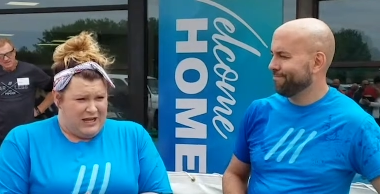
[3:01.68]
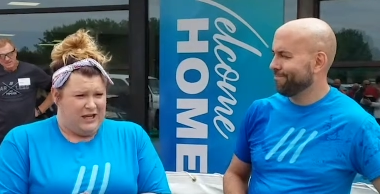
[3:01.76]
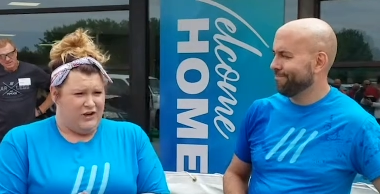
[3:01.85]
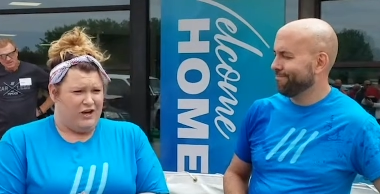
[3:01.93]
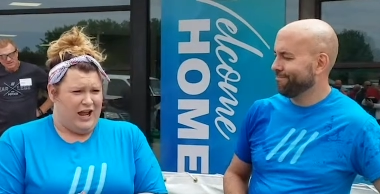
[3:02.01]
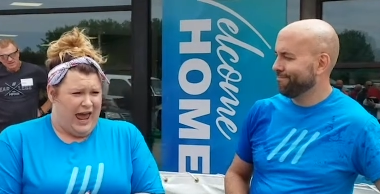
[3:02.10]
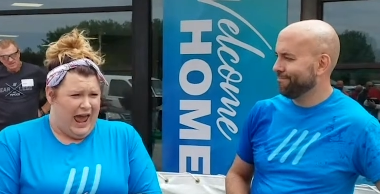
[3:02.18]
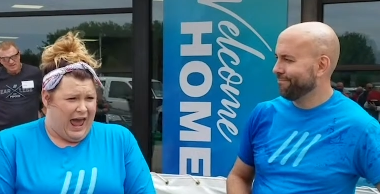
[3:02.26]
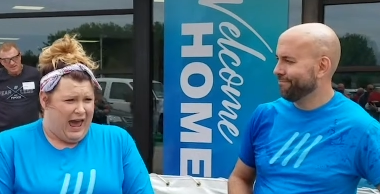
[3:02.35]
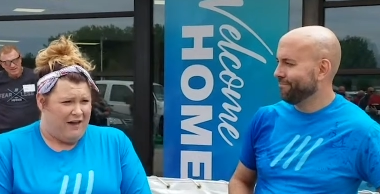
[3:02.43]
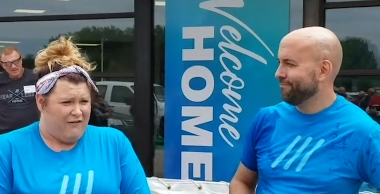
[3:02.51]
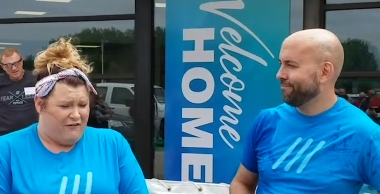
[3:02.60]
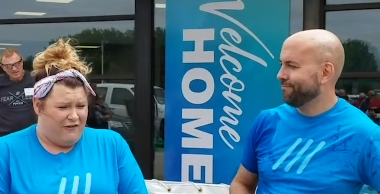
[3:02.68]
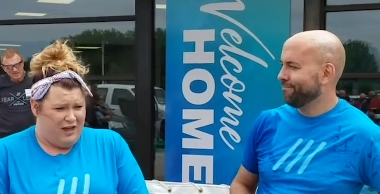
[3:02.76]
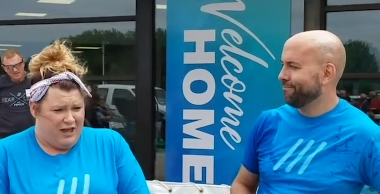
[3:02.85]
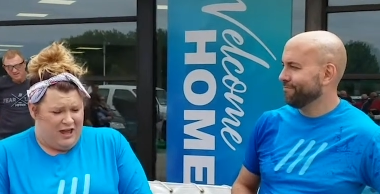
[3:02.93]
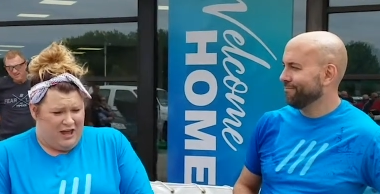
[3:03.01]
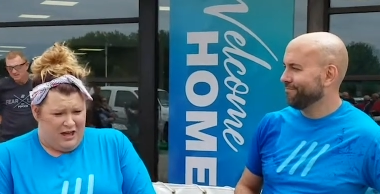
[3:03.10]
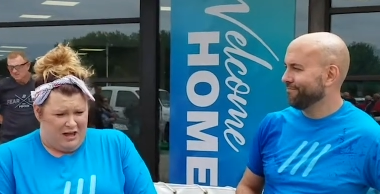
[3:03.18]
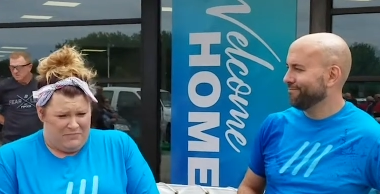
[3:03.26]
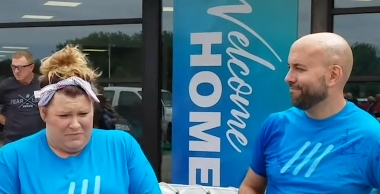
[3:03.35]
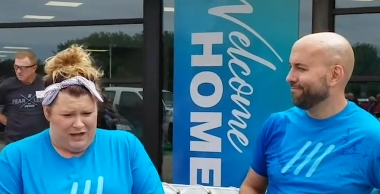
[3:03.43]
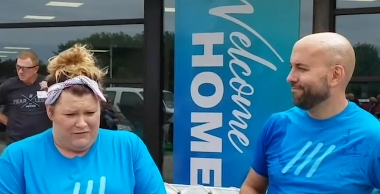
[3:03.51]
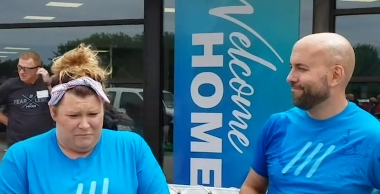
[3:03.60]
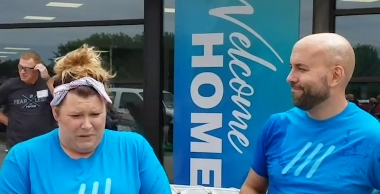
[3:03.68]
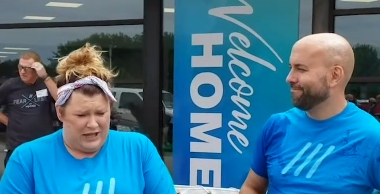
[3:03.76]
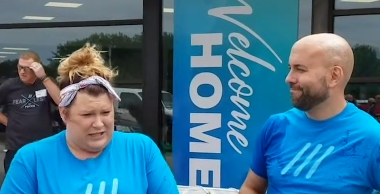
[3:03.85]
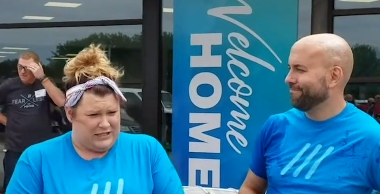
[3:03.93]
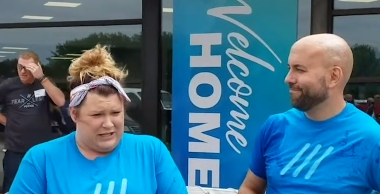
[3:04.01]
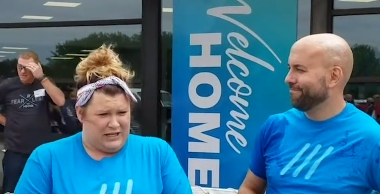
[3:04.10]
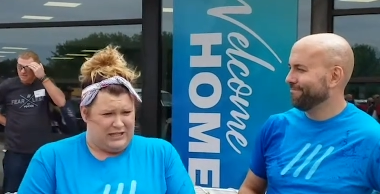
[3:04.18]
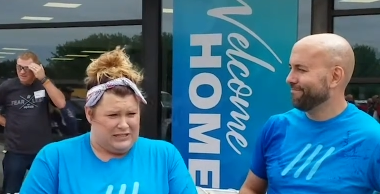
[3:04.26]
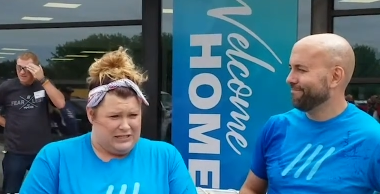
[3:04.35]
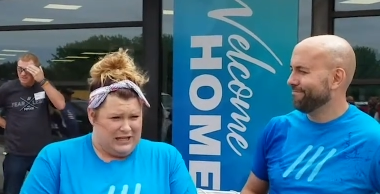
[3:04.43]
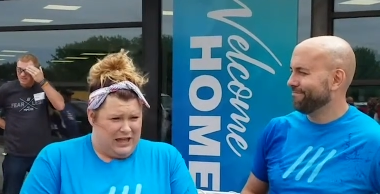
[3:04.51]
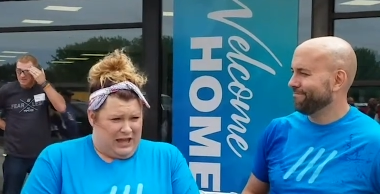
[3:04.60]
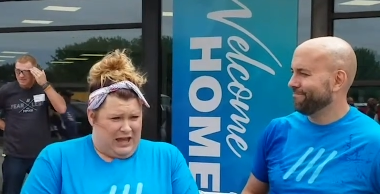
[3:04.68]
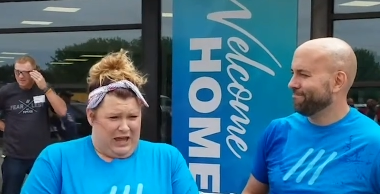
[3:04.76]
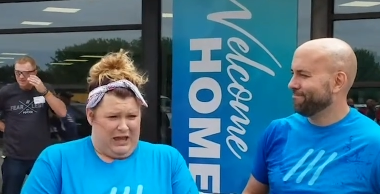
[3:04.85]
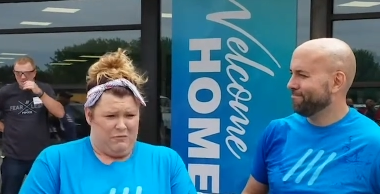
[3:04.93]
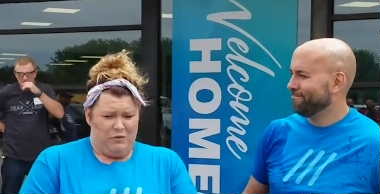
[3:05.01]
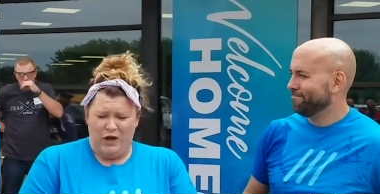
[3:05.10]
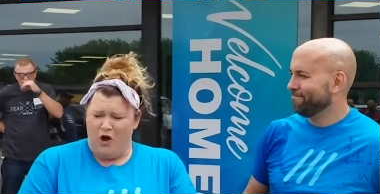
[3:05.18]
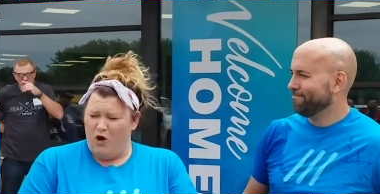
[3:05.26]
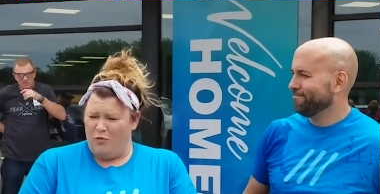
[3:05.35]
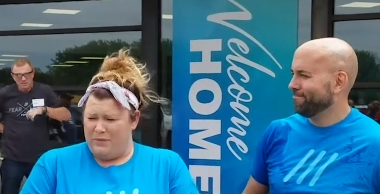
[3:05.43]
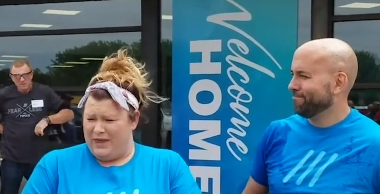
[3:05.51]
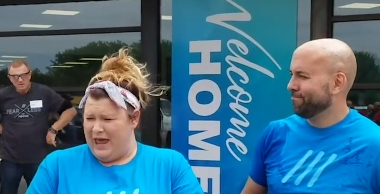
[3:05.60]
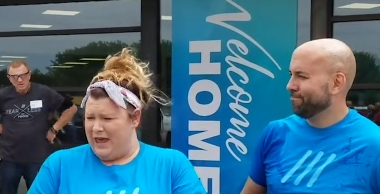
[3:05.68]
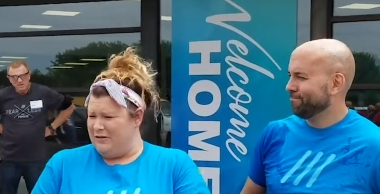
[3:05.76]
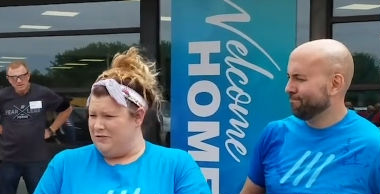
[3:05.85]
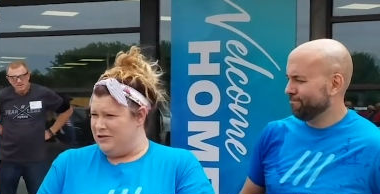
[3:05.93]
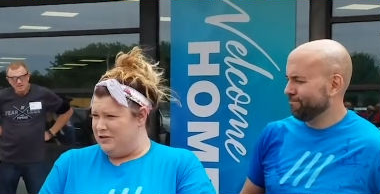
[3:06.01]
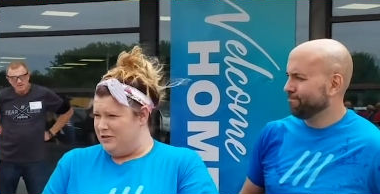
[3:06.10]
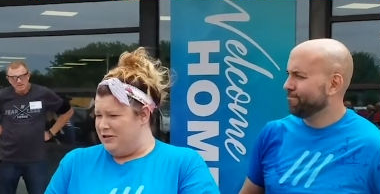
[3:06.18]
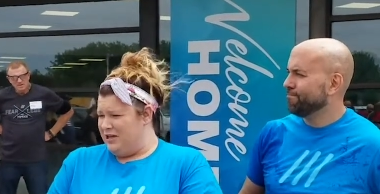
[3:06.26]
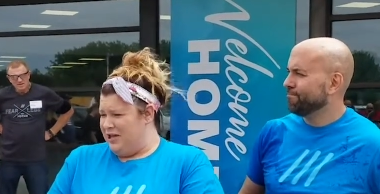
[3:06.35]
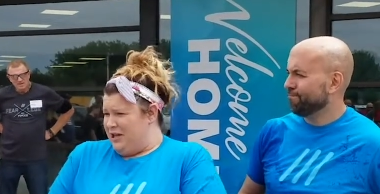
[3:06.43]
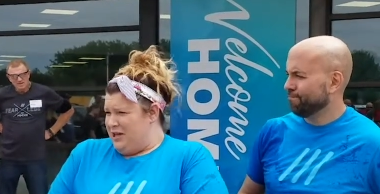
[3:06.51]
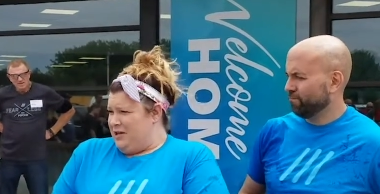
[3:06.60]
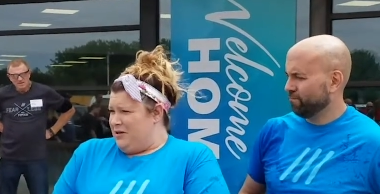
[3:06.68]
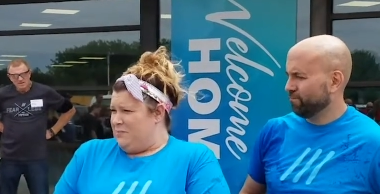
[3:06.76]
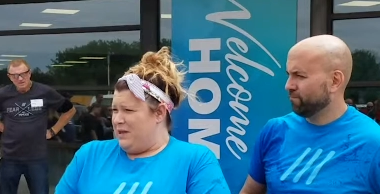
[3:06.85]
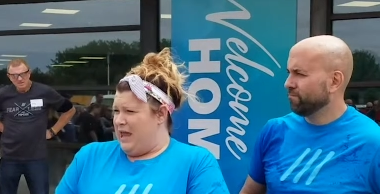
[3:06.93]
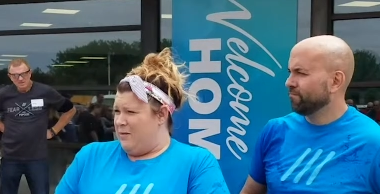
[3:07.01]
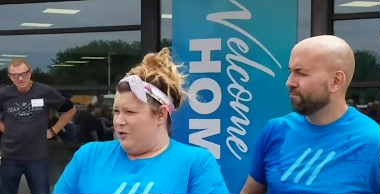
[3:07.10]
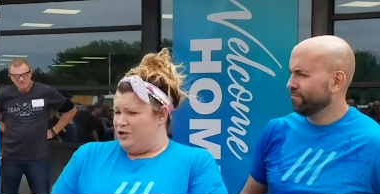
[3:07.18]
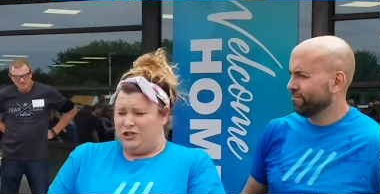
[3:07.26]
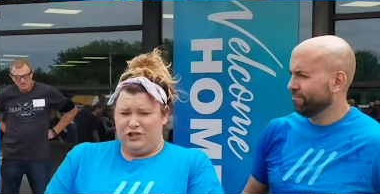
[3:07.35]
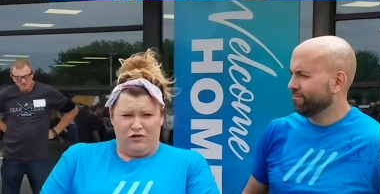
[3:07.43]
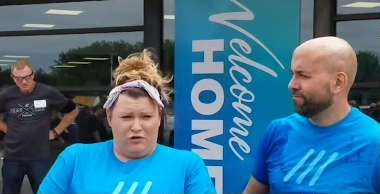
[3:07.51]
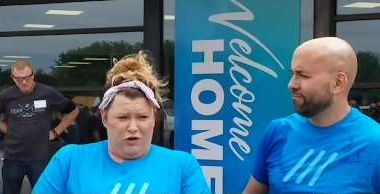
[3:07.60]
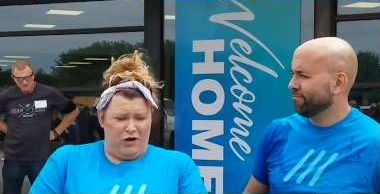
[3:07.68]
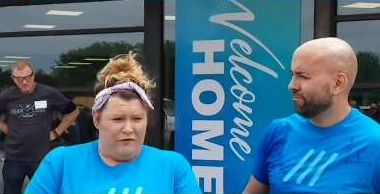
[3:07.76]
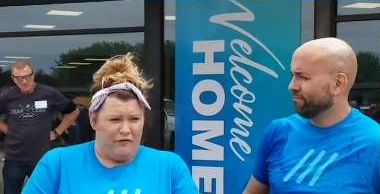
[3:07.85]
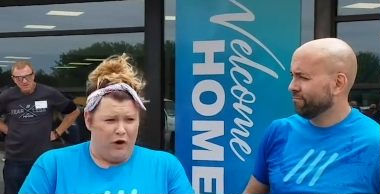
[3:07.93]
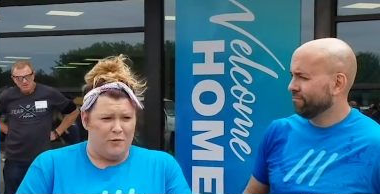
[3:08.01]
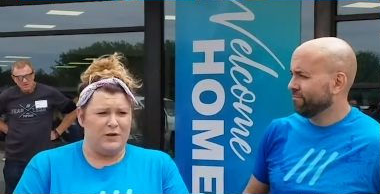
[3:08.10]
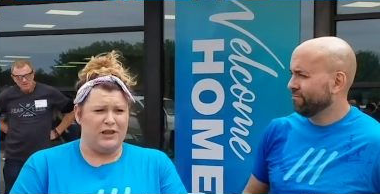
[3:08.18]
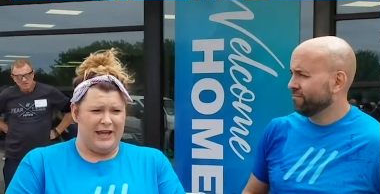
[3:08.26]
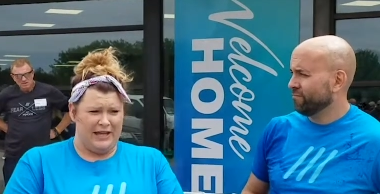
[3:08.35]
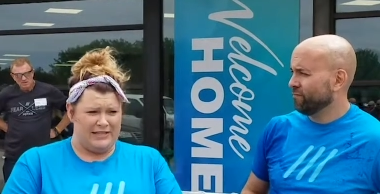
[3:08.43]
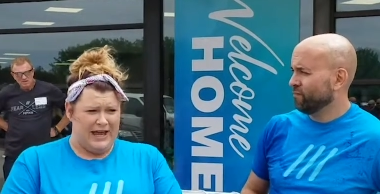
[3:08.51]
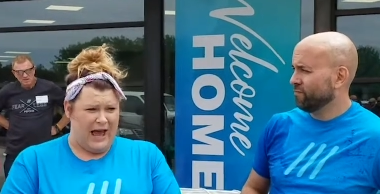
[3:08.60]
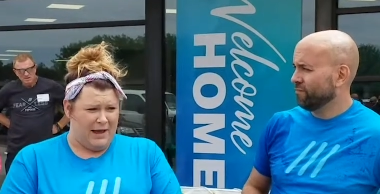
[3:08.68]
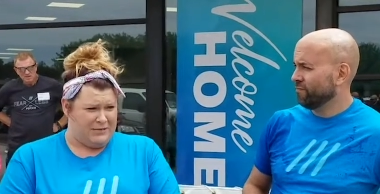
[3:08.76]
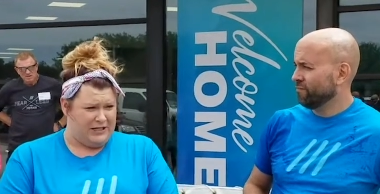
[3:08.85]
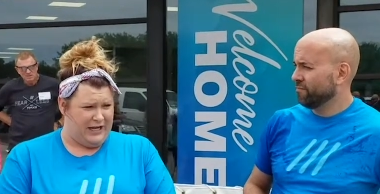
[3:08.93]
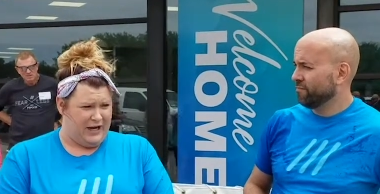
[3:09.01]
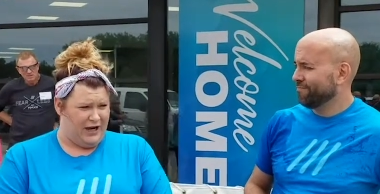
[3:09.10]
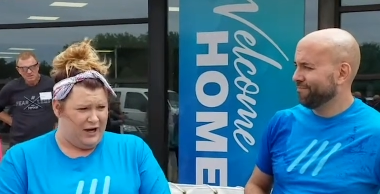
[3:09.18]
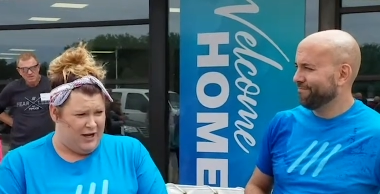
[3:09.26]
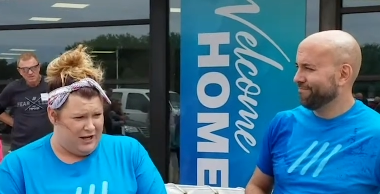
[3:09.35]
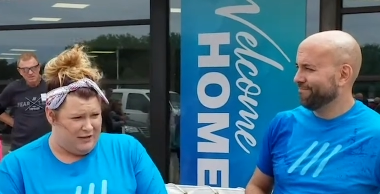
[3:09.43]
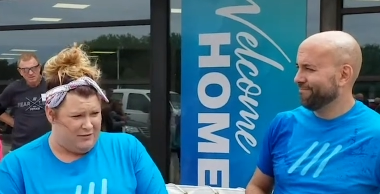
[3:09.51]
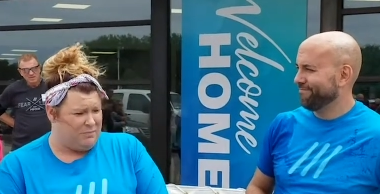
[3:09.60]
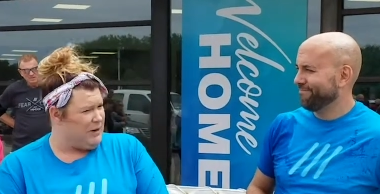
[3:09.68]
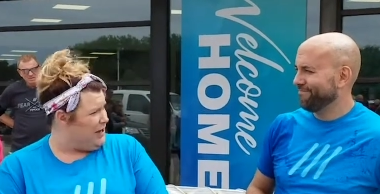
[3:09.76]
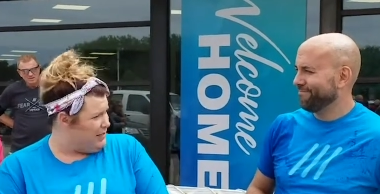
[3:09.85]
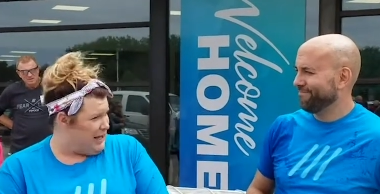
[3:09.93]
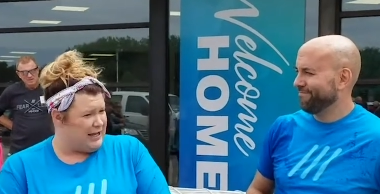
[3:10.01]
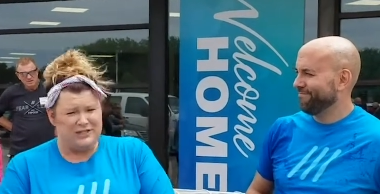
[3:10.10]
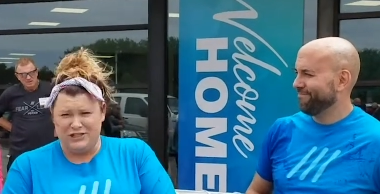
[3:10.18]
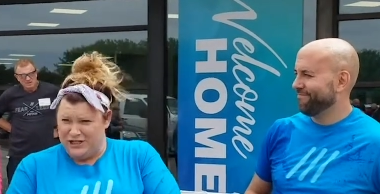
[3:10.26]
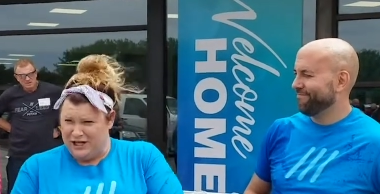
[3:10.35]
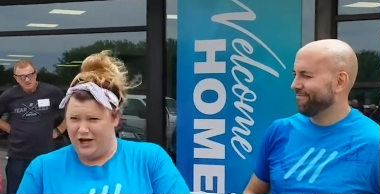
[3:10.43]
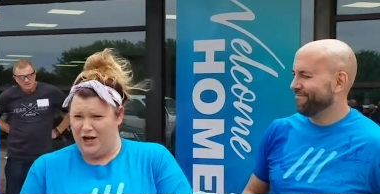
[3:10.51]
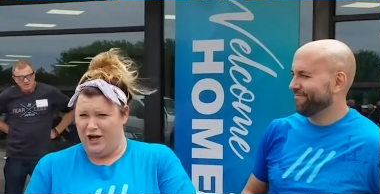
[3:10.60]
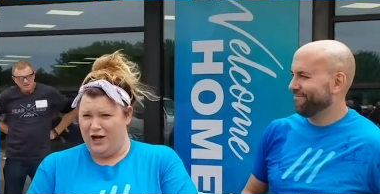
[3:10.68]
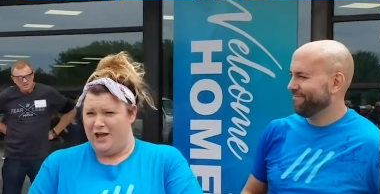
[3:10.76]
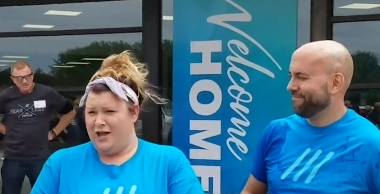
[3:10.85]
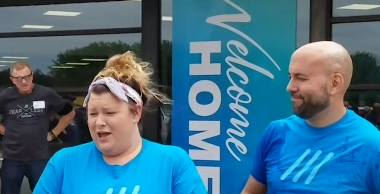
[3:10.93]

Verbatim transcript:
Speaker 1: year and a half um, that have blessed us. And we hope that we'll be able to formally adopt here in the next year.